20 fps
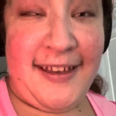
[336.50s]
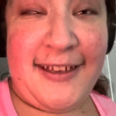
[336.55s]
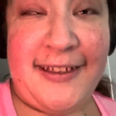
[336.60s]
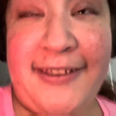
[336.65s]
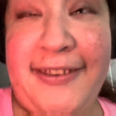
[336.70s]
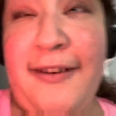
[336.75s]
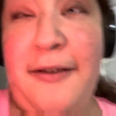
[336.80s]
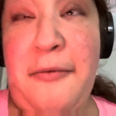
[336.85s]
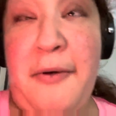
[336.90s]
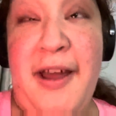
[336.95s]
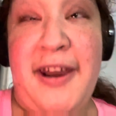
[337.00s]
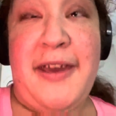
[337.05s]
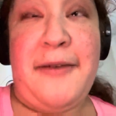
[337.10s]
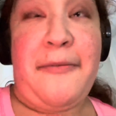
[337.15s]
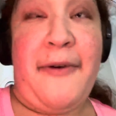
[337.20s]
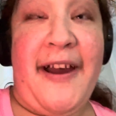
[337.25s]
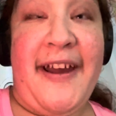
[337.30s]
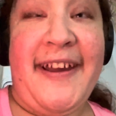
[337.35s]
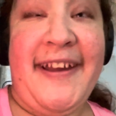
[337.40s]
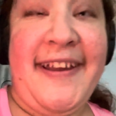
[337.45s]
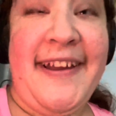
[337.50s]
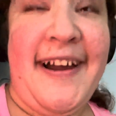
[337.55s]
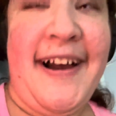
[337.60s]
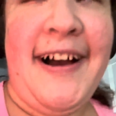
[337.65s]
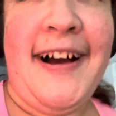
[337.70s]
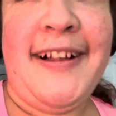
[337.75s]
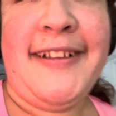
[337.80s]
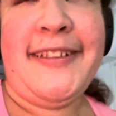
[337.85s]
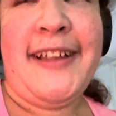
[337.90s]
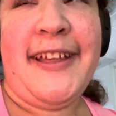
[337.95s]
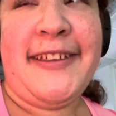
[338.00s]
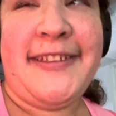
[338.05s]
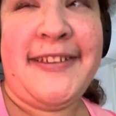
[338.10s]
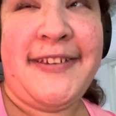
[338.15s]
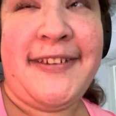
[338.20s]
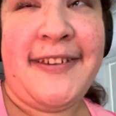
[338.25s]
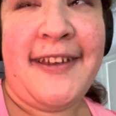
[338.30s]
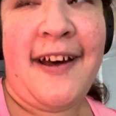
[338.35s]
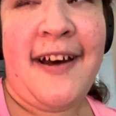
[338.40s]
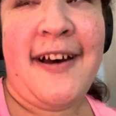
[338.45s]
so anyway, uh,
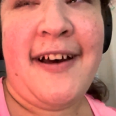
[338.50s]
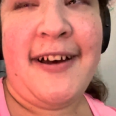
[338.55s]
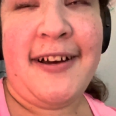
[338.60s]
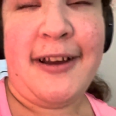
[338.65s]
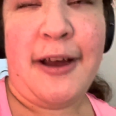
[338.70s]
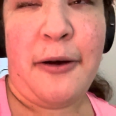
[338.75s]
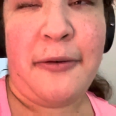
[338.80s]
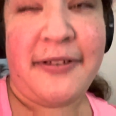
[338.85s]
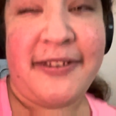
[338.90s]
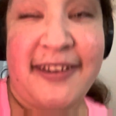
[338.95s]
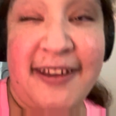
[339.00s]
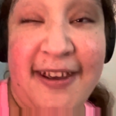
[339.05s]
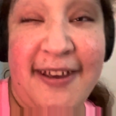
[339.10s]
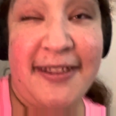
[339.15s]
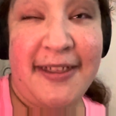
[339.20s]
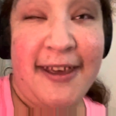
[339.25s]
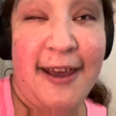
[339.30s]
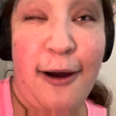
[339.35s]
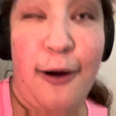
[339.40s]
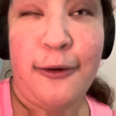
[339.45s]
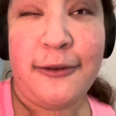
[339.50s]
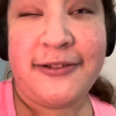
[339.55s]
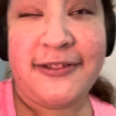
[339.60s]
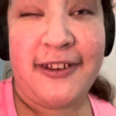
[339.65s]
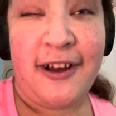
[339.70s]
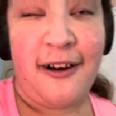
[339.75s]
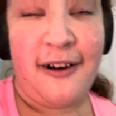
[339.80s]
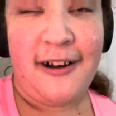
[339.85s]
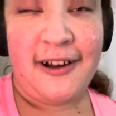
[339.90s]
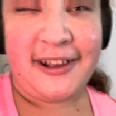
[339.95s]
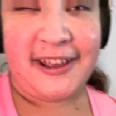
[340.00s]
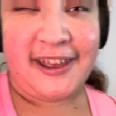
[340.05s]
let's uh, go see the old dog